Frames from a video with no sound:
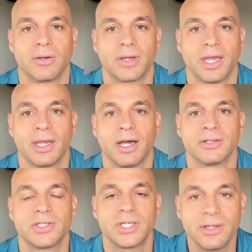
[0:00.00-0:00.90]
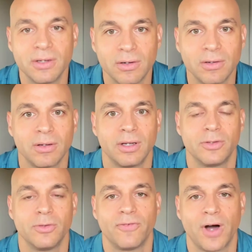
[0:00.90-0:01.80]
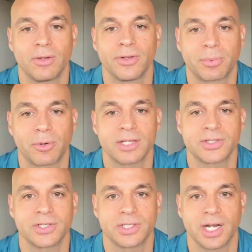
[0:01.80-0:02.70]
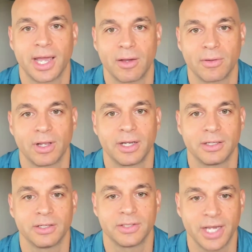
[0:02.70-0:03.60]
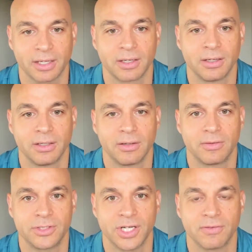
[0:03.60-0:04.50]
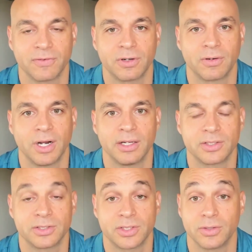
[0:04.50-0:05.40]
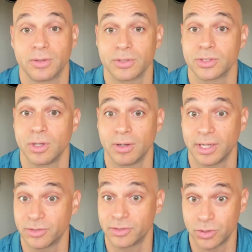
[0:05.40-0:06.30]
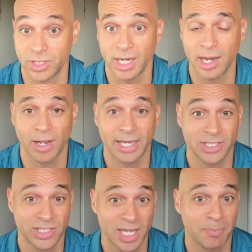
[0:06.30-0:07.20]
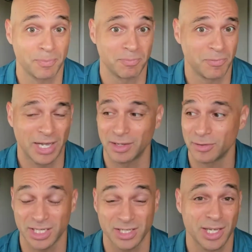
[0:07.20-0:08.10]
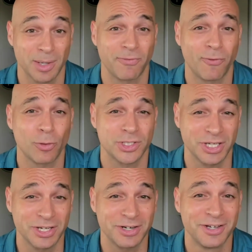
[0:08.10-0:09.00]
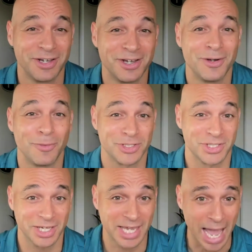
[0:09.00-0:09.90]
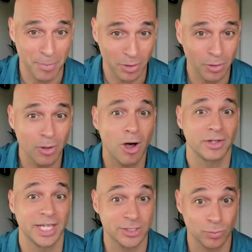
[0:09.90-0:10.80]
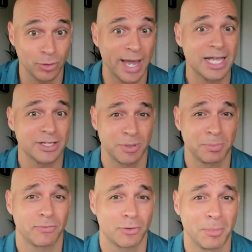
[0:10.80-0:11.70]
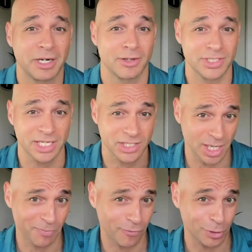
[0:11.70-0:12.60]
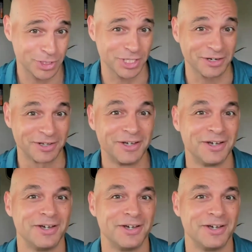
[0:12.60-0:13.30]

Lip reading: okay, until you follow the process that I outlined in the deck, Jennifer, right? So there was no, like, do you see how like I think it was like step 14 was the capital call? That's when you ask people for money. That was like step 14,